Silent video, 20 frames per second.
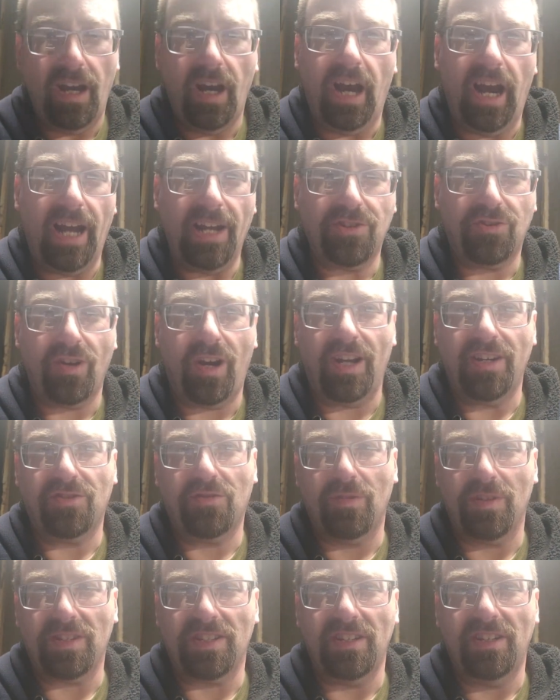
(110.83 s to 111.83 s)
I tried
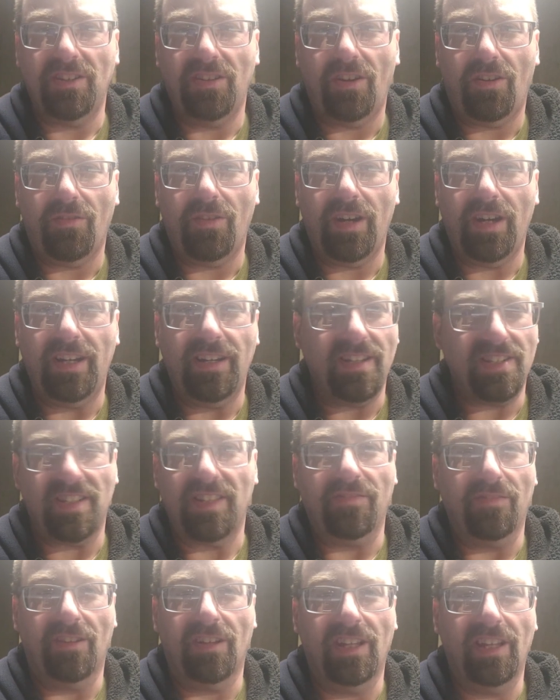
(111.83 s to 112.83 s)
twisting it already. It doesn't
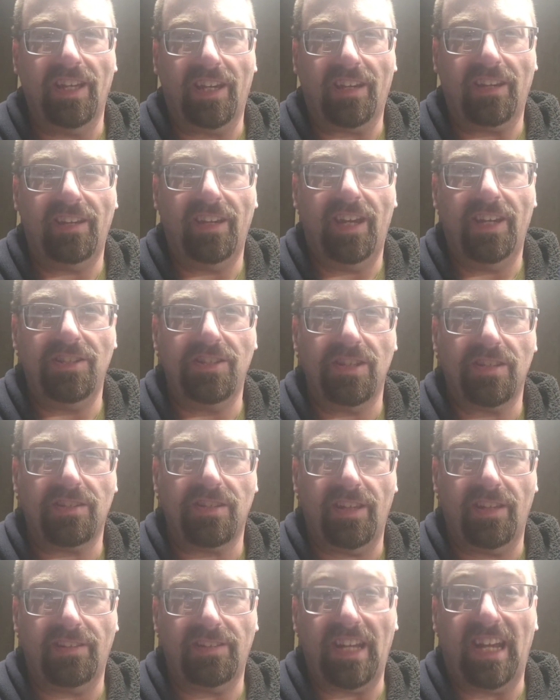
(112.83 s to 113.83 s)
even click. It just
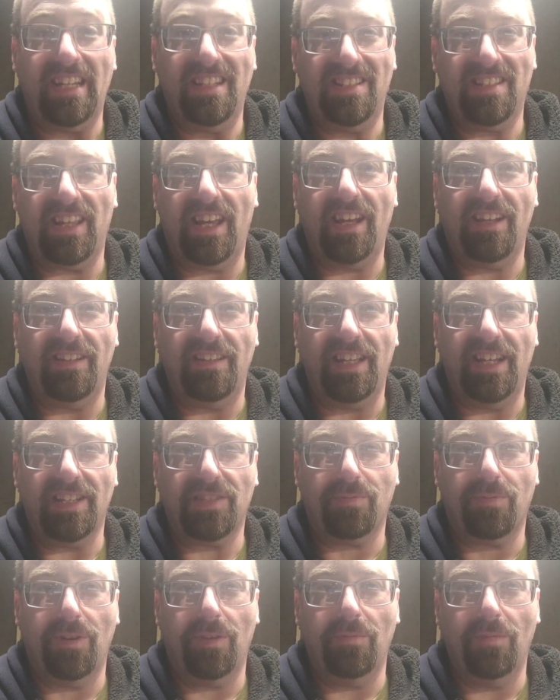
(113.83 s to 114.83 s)
like tightens down, and that's
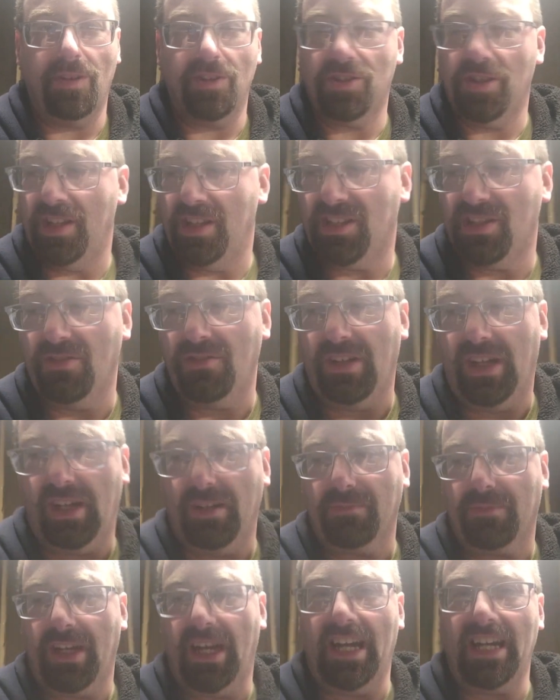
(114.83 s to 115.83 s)
pretty much it. So
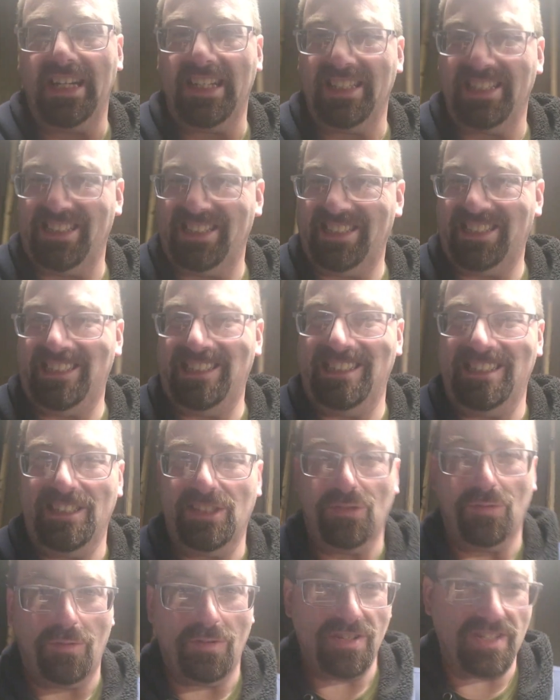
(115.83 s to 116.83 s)
I'm kind of leaning
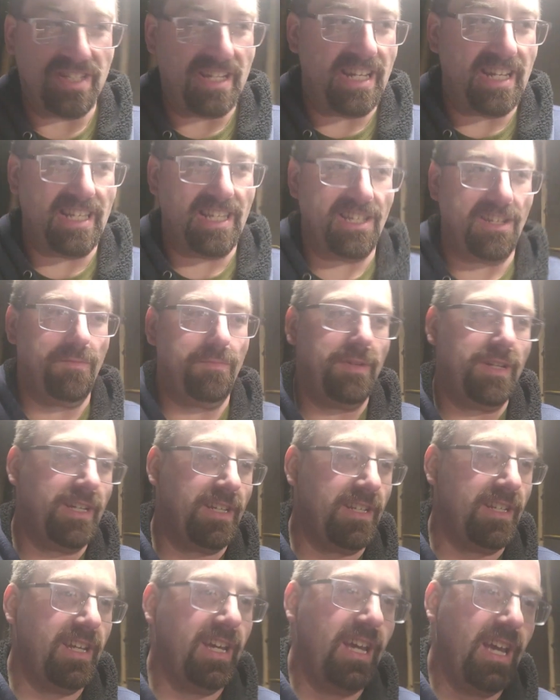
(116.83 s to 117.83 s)
towards that a little
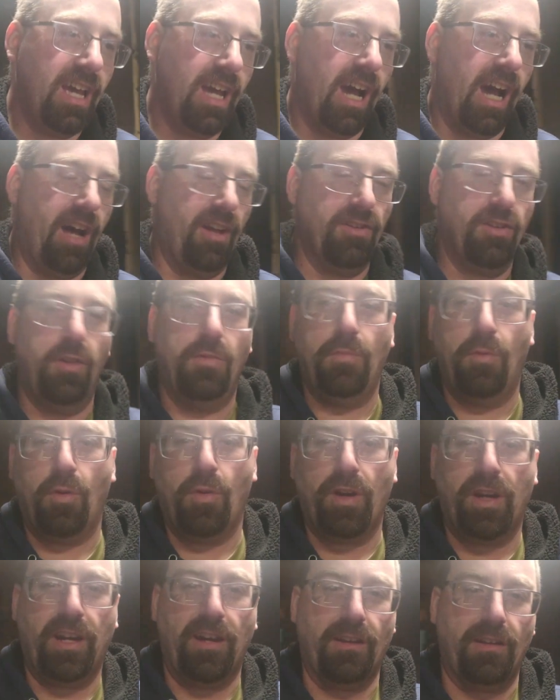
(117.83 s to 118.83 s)
bit. I'll know
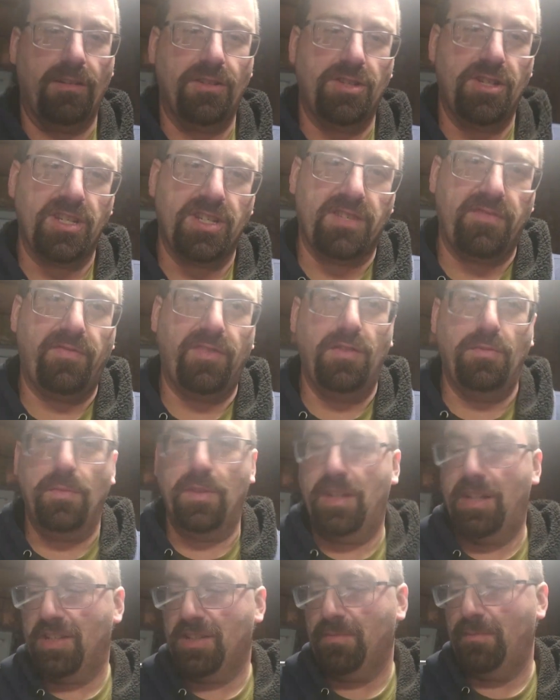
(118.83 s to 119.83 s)
more here in just a few
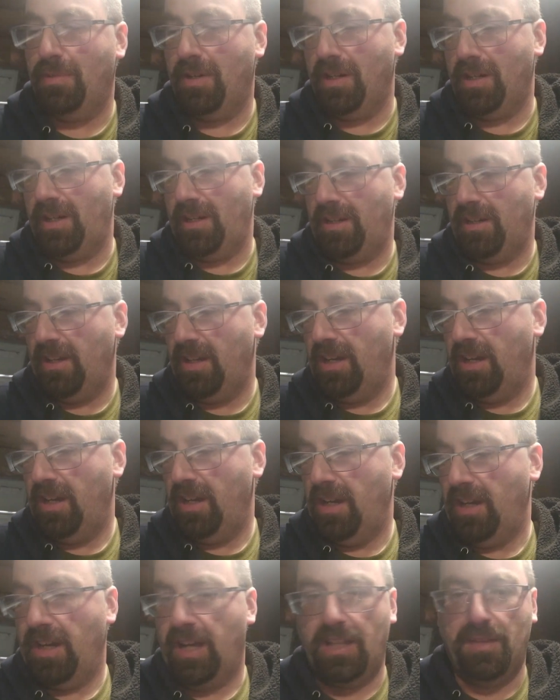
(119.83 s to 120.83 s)
minutes, but in
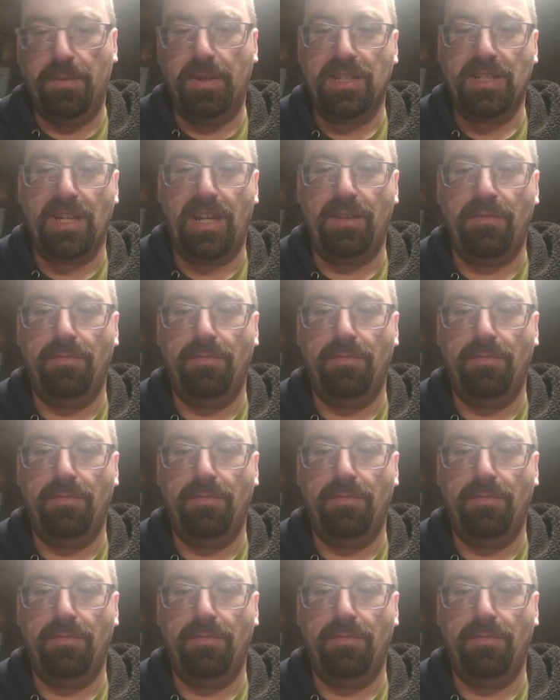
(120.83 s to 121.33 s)
the meantime,